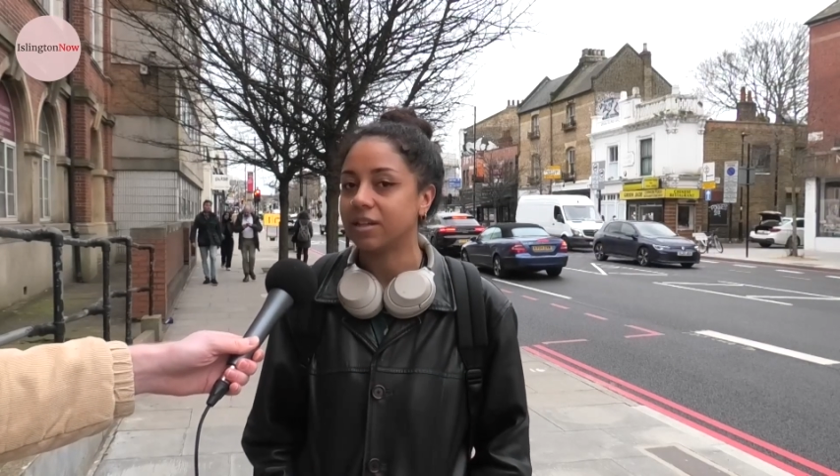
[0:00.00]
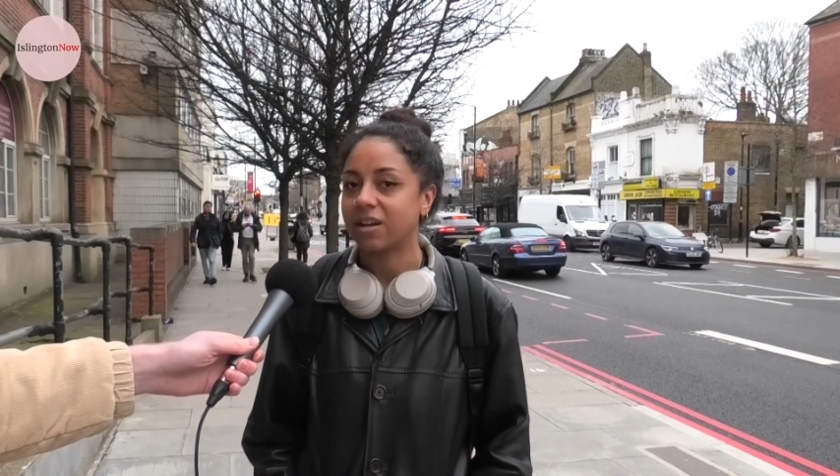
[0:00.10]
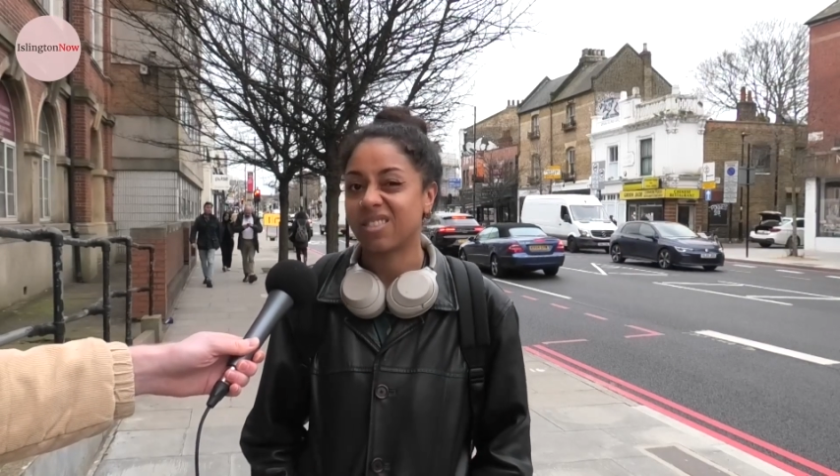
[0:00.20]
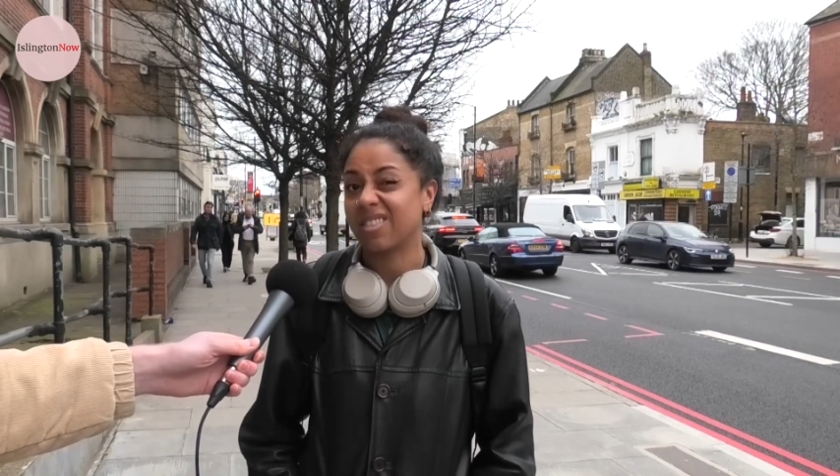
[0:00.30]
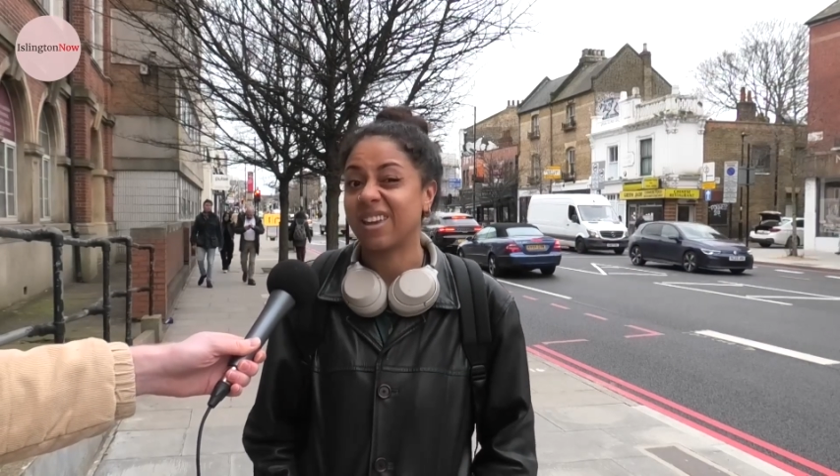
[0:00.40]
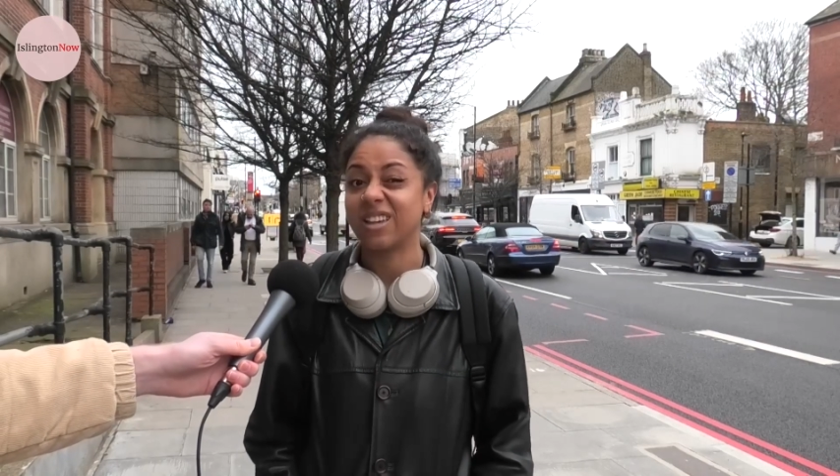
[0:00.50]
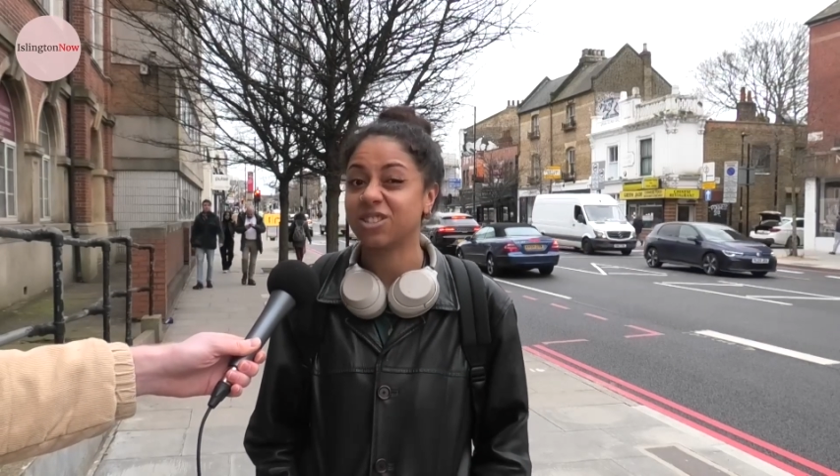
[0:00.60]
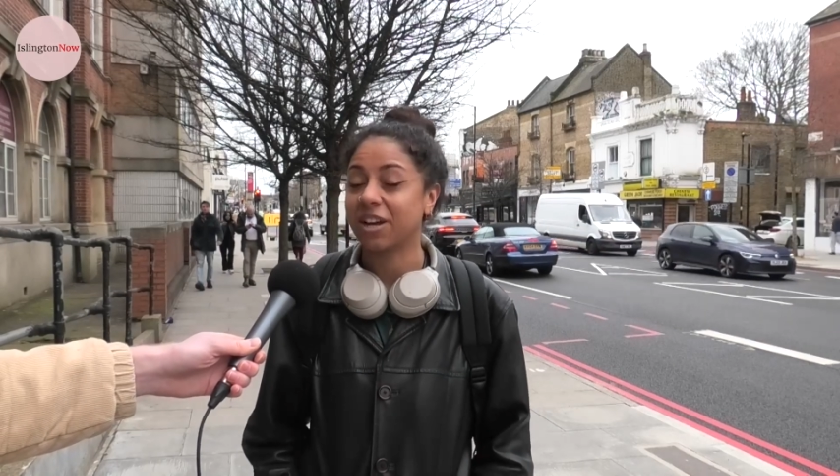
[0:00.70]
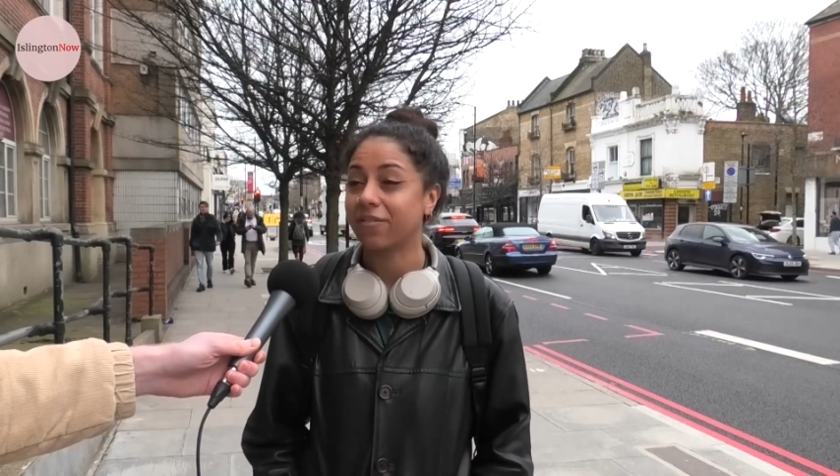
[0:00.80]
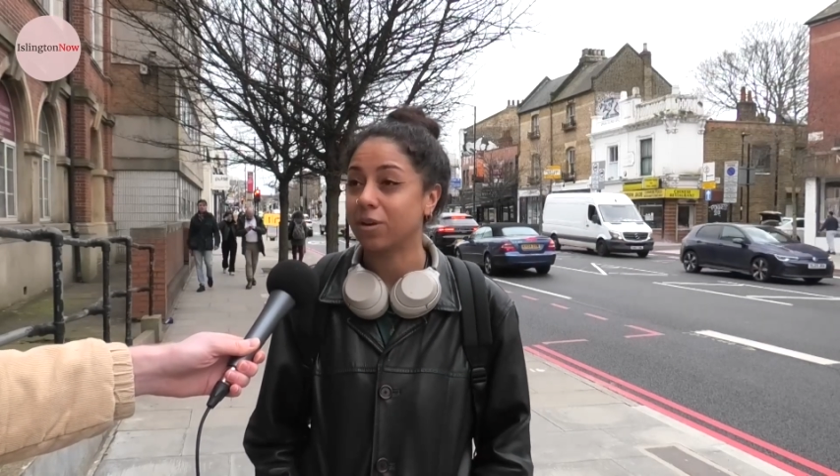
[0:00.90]
And I think that he
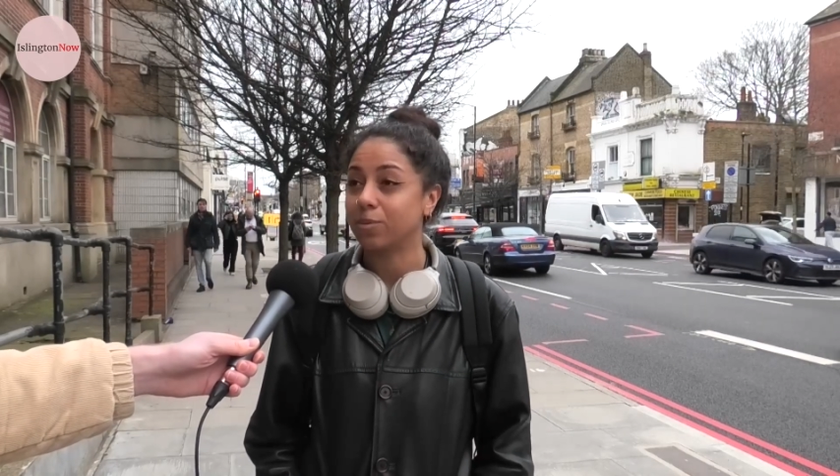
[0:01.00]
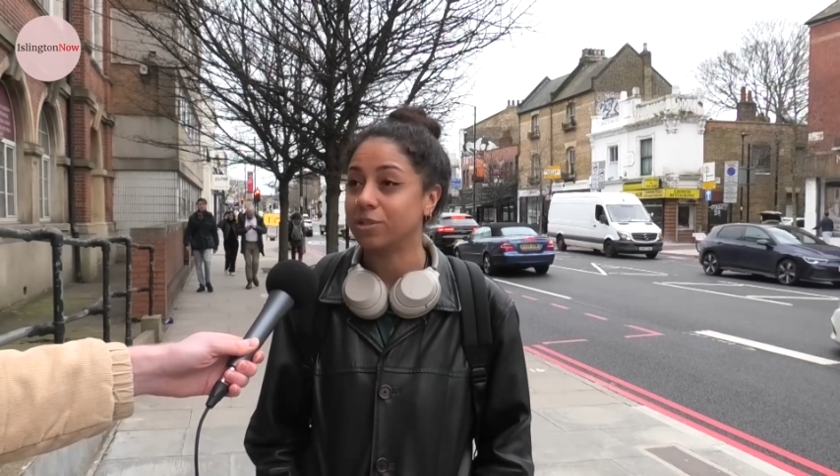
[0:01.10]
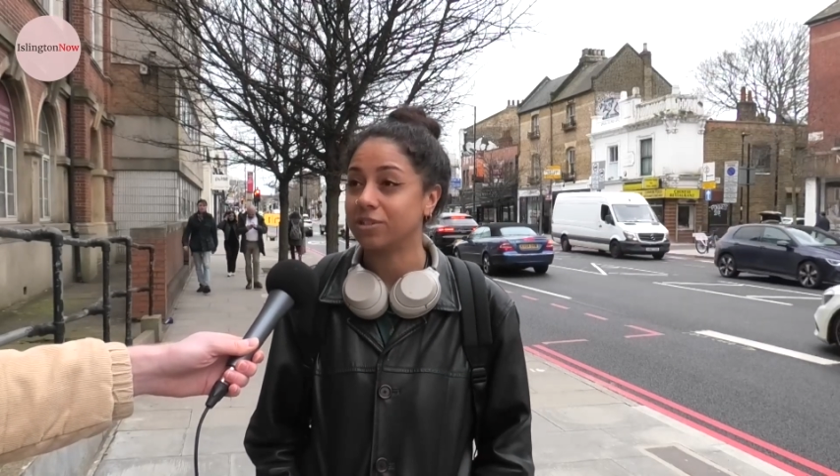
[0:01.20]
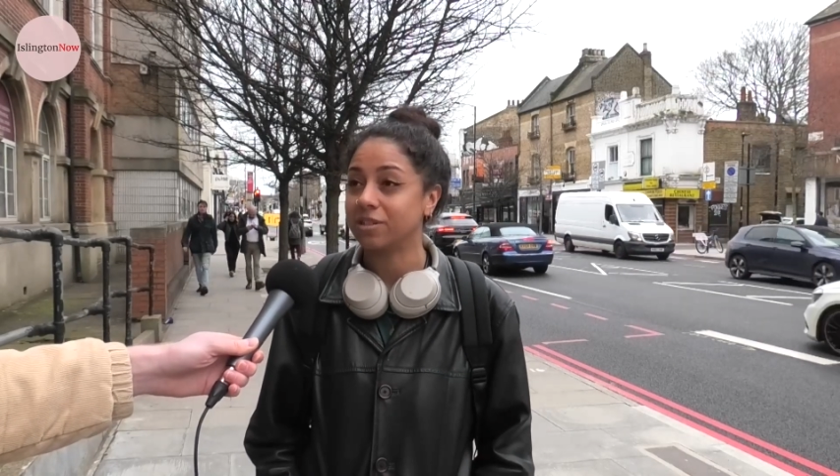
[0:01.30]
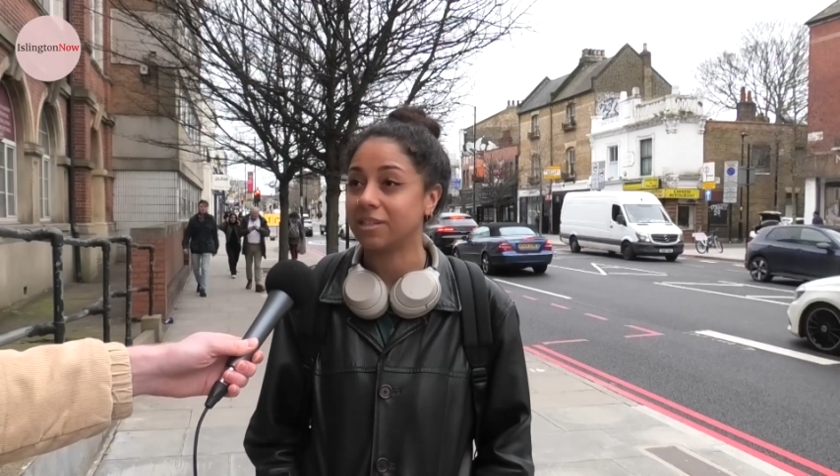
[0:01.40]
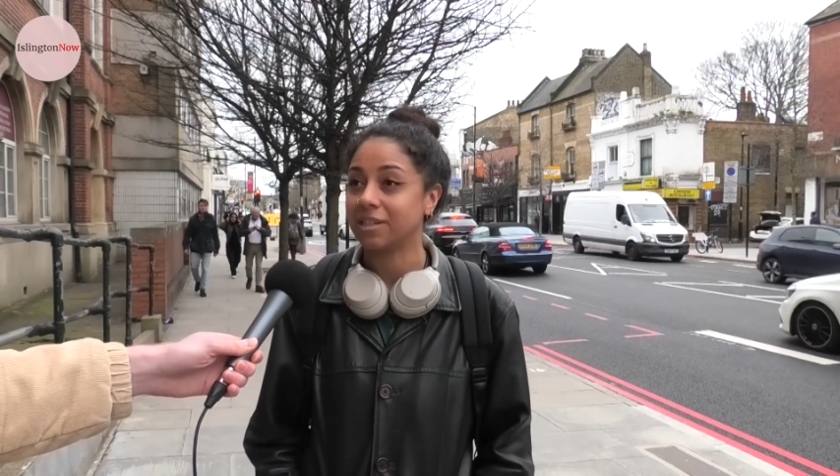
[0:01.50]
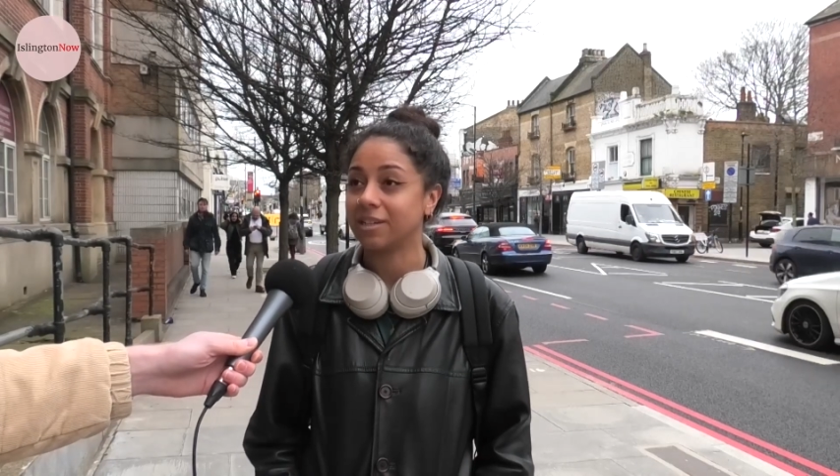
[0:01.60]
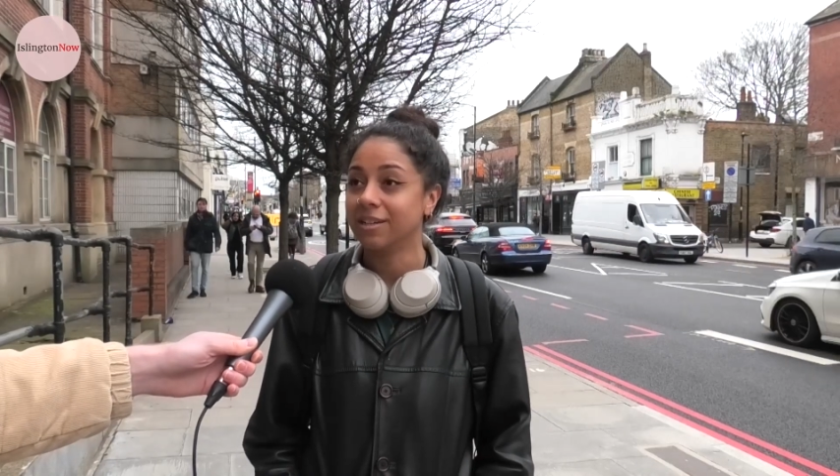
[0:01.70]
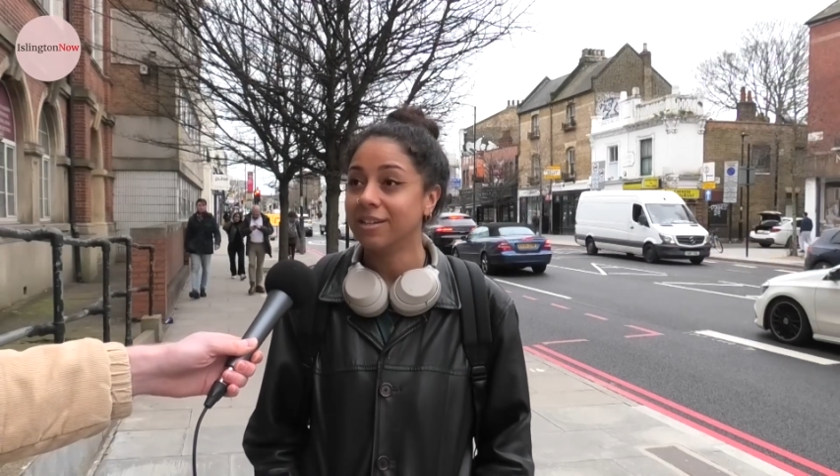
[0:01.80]
should have the opportunity